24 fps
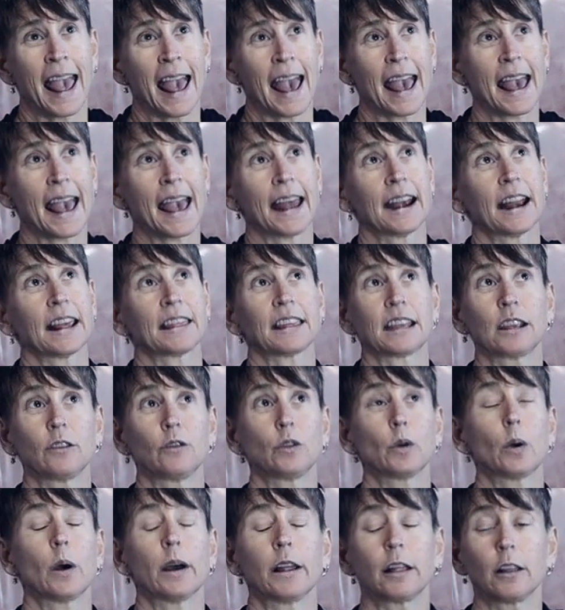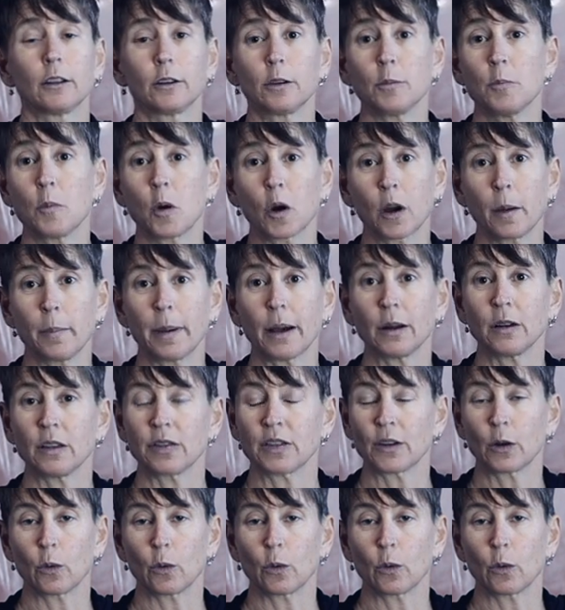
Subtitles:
And I think if you want to learn more about it,